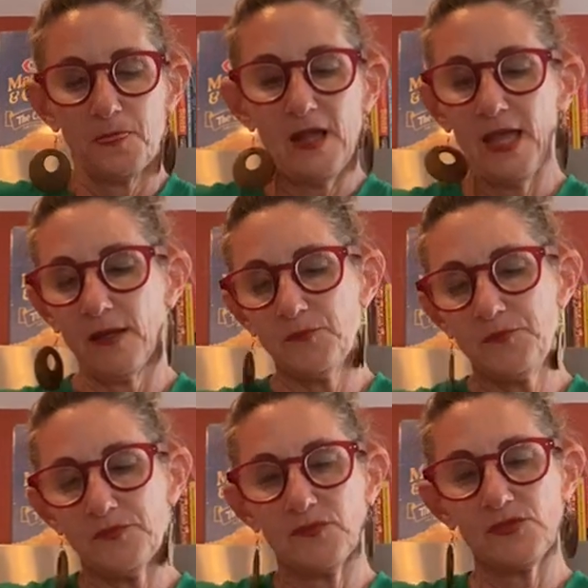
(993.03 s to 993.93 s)
And
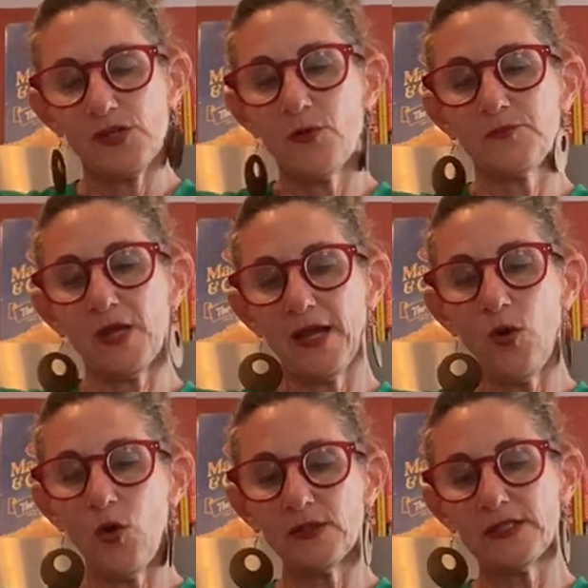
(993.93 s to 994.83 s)
so I
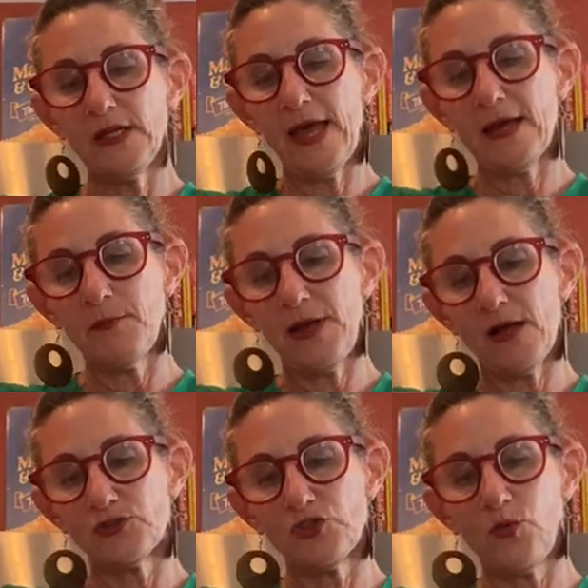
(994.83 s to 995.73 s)
hold it at
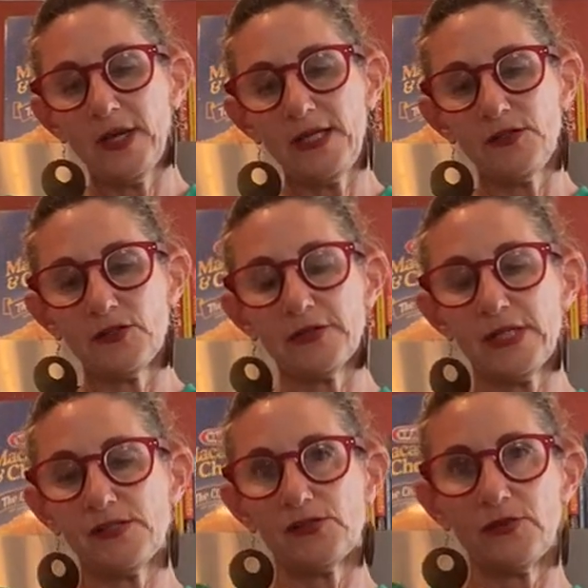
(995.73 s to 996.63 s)
about 20
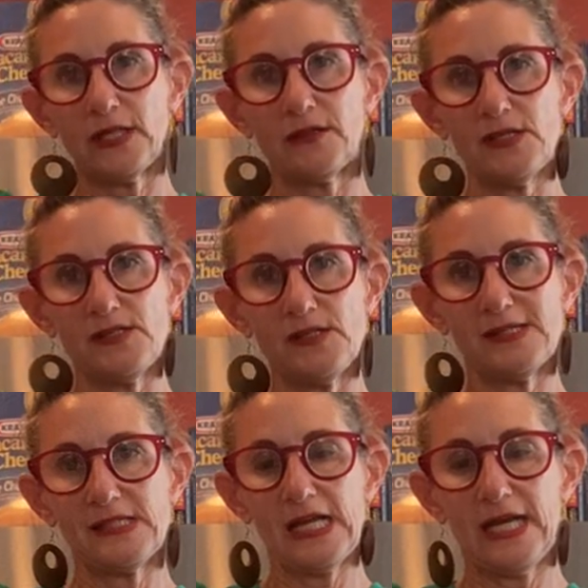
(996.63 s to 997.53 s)
degrees. So like this is
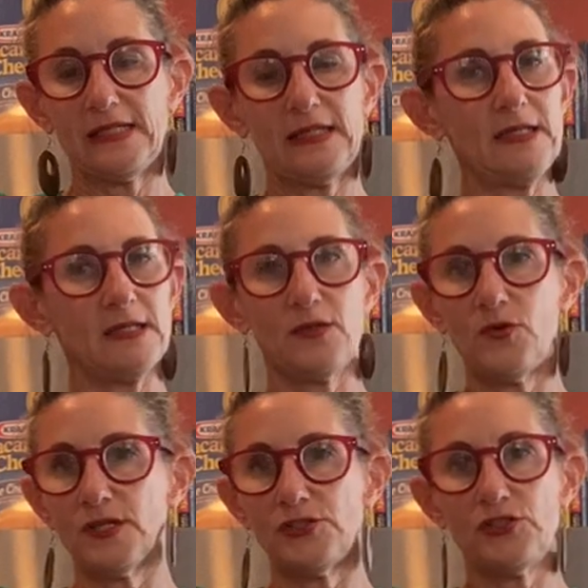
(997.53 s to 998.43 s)
90. I don't
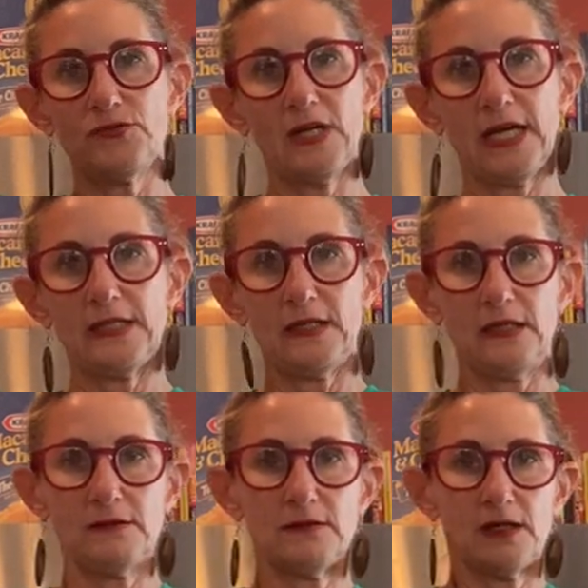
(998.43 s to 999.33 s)
want to do 90.